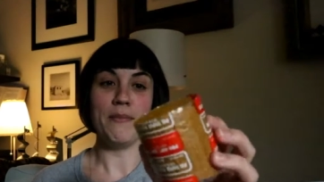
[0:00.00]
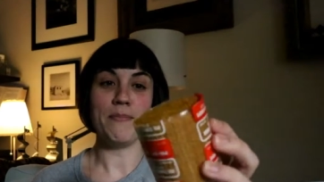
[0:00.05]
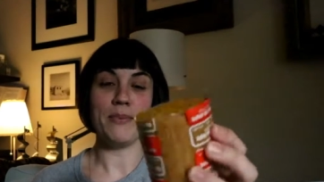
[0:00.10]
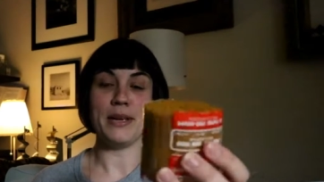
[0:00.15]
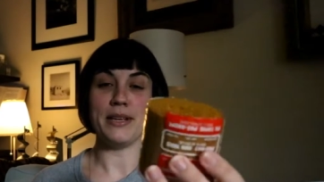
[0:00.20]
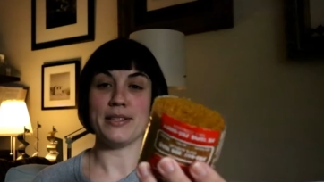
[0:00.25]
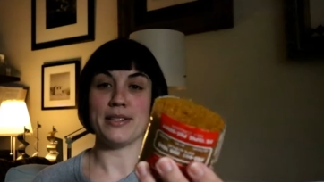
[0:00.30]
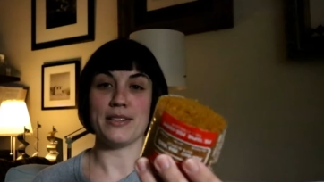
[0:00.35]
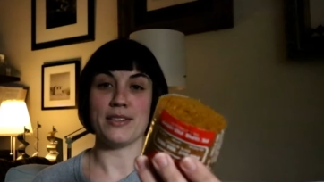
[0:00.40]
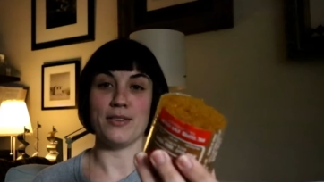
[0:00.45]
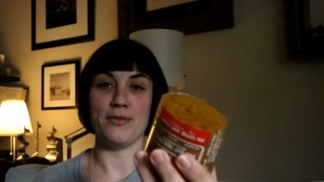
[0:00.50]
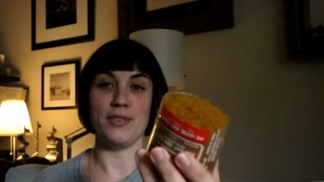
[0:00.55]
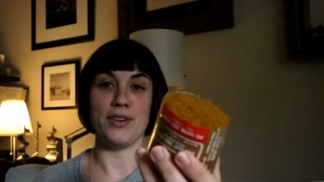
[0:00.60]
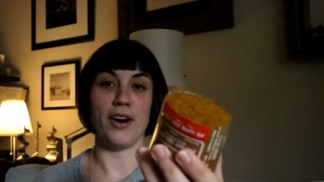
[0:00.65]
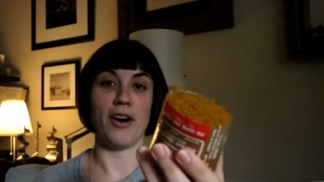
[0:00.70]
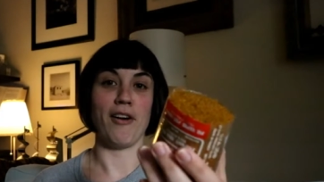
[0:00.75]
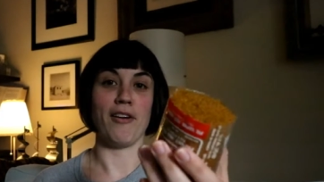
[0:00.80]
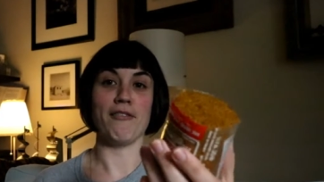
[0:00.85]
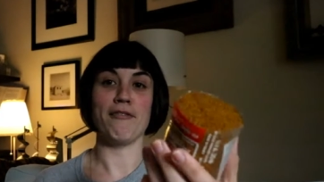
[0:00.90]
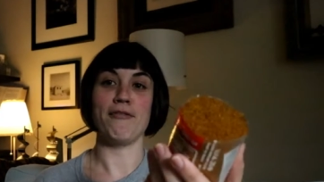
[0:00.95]
pieces of
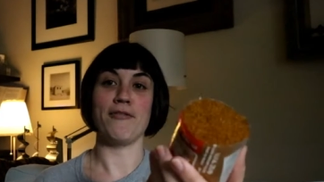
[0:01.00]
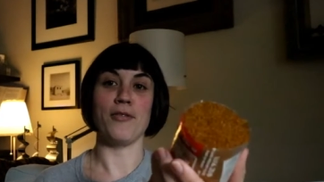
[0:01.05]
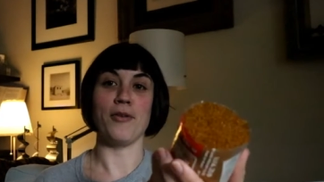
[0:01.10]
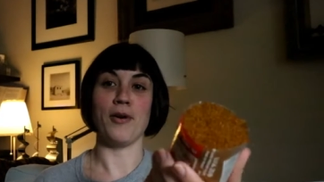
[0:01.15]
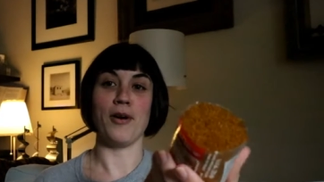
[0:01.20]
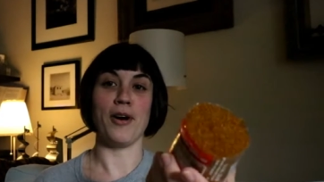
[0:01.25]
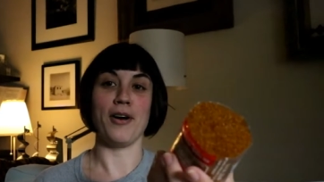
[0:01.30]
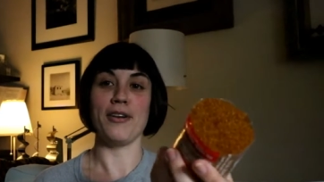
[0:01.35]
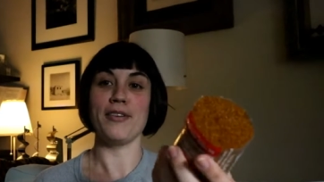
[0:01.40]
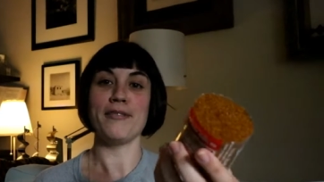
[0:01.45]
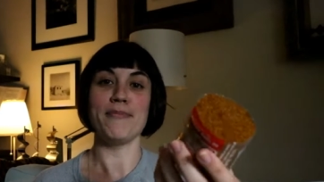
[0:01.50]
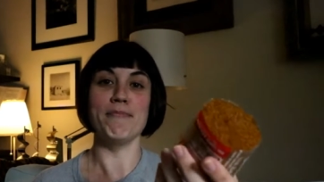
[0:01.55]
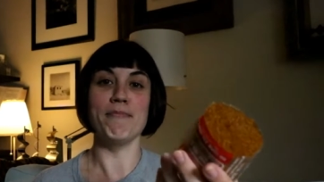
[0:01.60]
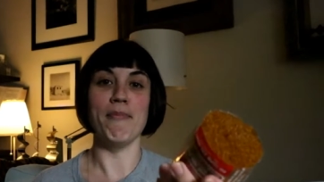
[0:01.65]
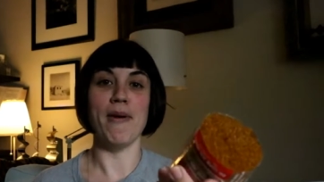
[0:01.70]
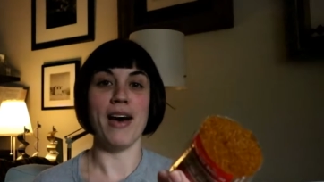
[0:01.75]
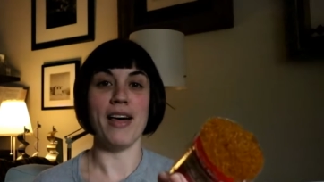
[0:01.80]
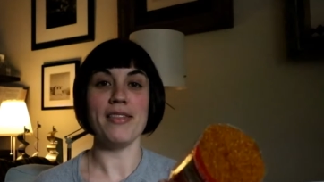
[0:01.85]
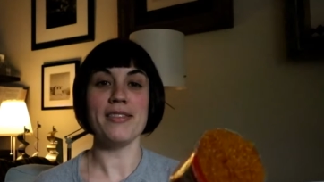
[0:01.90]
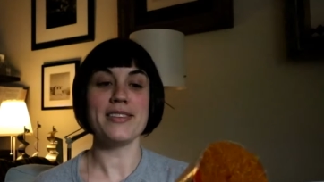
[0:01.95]
yarn for
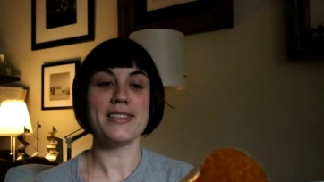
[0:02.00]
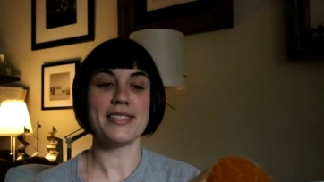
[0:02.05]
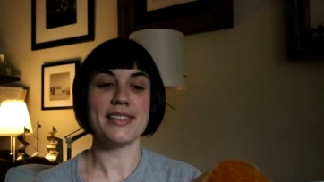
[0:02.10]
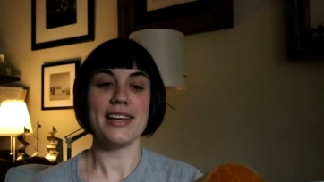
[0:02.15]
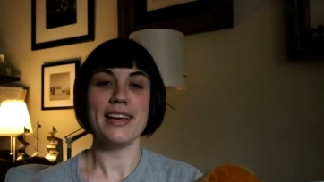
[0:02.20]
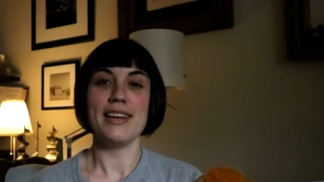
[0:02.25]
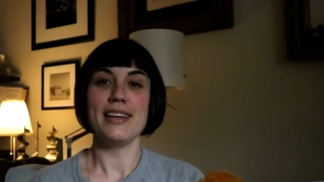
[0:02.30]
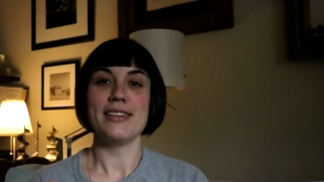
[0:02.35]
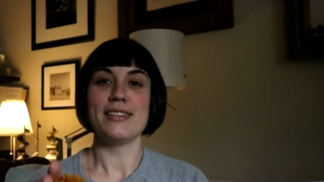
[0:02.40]
months.